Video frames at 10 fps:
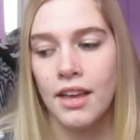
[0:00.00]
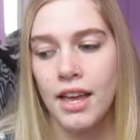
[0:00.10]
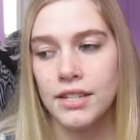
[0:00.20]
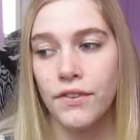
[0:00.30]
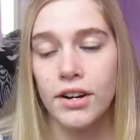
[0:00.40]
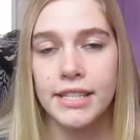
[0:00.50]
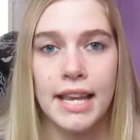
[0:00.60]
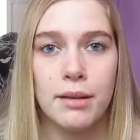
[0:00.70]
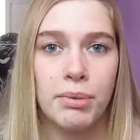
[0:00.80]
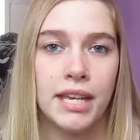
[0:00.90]
As far as
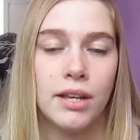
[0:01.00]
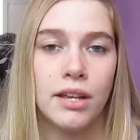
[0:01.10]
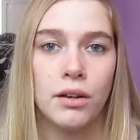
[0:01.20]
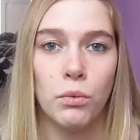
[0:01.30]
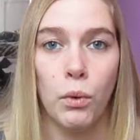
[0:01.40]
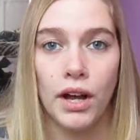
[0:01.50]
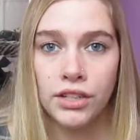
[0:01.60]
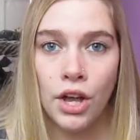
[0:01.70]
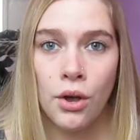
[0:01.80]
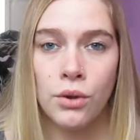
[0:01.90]
A&P 1
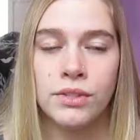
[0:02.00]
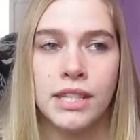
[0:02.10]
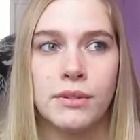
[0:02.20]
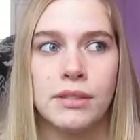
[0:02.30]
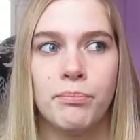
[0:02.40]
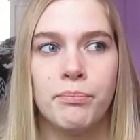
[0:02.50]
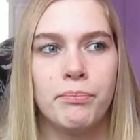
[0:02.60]
goes, it was